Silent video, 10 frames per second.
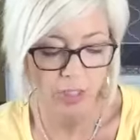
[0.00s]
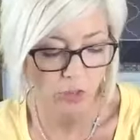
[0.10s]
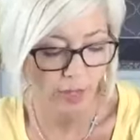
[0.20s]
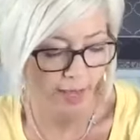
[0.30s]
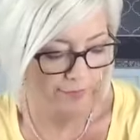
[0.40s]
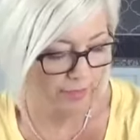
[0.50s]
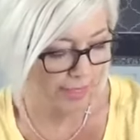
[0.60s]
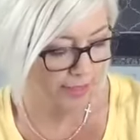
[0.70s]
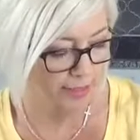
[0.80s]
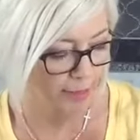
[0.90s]
I do have
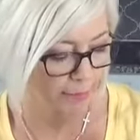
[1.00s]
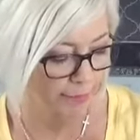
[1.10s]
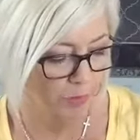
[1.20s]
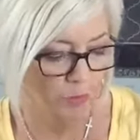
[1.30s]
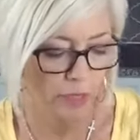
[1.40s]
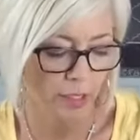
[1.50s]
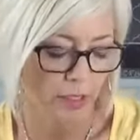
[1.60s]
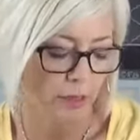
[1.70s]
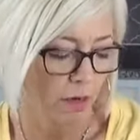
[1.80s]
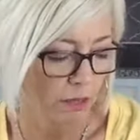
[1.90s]
like some, you
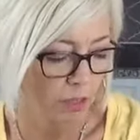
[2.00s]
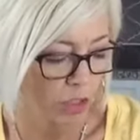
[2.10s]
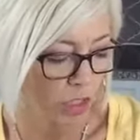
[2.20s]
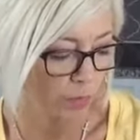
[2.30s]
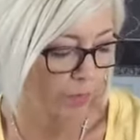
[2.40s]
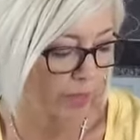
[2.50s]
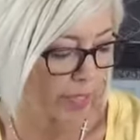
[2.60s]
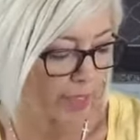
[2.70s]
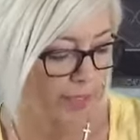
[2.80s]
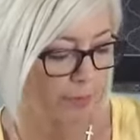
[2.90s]
can garnish it with like